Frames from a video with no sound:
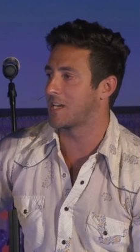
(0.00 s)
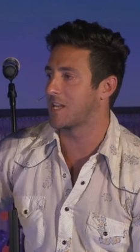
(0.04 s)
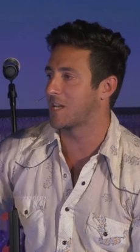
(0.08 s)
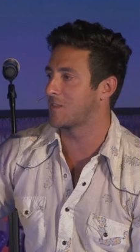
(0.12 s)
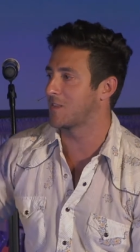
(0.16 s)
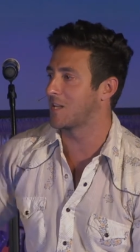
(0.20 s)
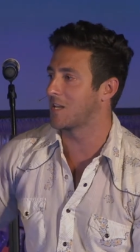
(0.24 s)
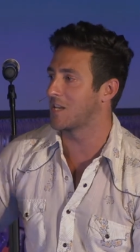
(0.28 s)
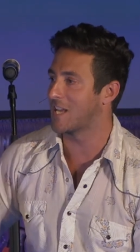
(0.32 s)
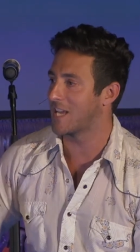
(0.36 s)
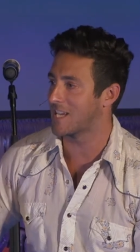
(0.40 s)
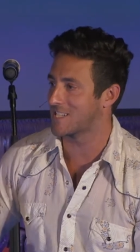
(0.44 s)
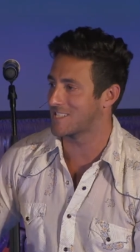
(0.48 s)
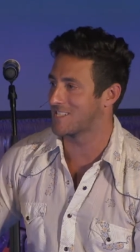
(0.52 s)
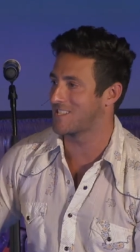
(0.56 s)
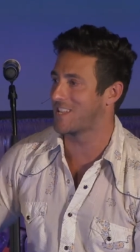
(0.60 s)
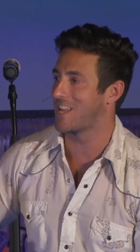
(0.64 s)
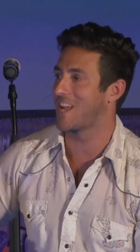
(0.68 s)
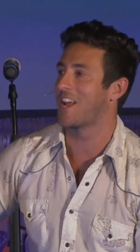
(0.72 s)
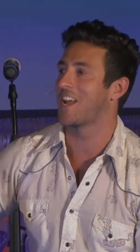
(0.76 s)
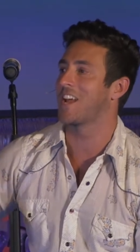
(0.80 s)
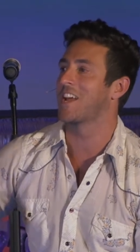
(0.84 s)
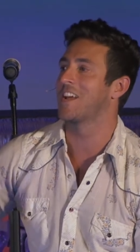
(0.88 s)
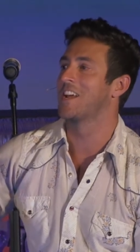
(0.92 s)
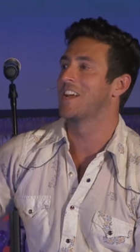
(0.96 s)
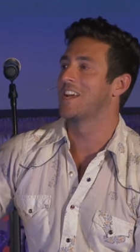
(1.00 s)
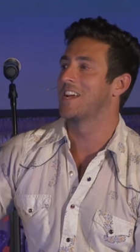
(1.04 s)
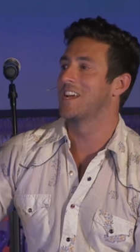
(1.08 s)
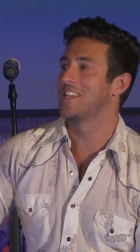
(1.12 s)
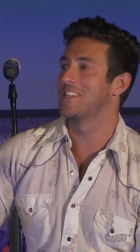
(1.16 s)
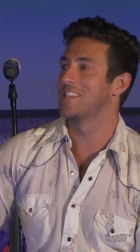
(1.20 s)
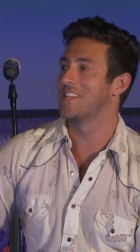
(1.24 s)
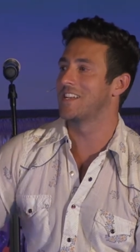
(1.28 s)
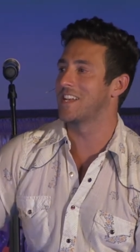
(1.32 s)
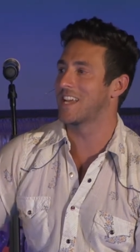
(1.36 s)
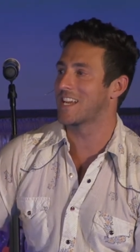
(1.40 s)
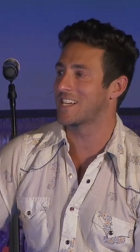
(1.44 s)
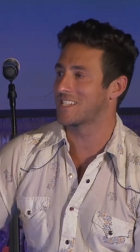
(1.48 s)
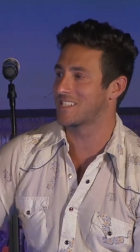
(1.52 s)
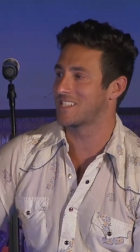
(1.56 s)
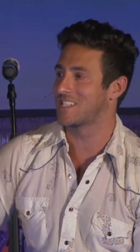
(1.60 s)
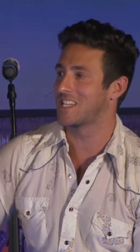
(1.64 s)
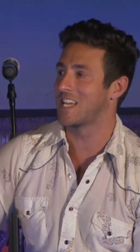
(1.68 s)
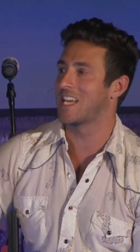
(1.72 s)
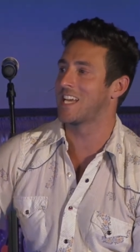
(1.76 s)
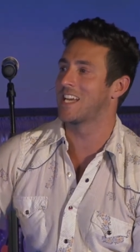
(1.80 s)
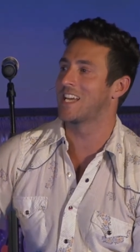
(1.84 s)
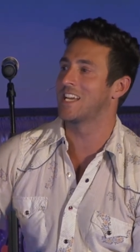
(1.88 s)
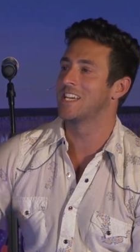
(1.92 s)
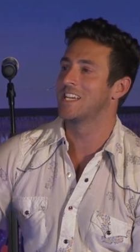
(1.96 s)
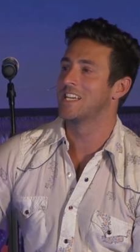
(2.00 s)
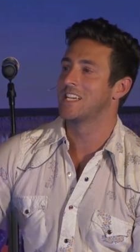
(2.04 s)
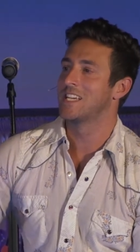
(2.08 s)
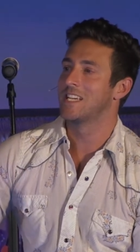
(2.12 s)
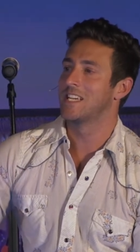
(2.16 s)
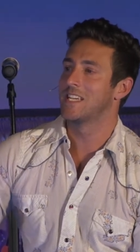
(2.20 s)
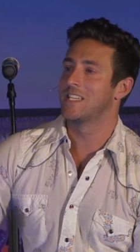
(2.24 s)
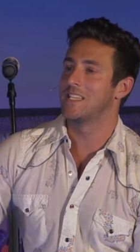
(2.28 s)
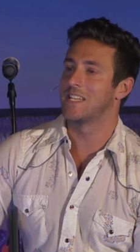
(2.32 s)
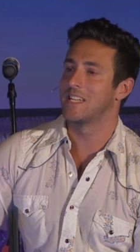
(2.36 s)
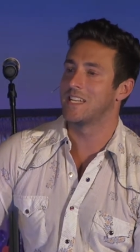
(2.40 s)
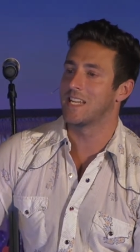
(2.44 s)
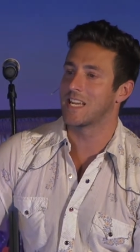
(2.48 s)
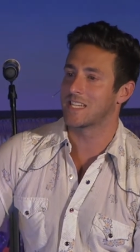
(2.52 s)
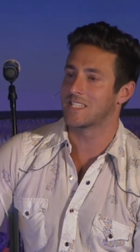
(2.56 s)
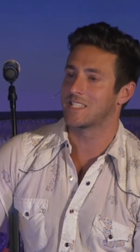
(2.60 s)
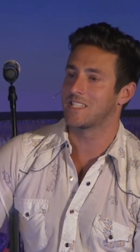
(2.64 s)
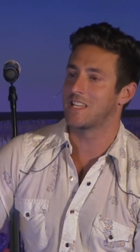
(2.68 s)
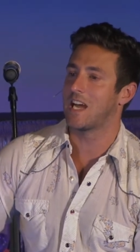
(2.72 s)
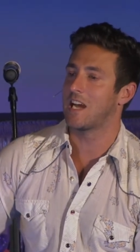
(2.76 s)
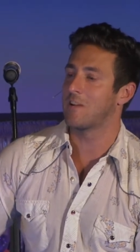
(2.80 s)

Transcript: dad the next day and the next day and the next day.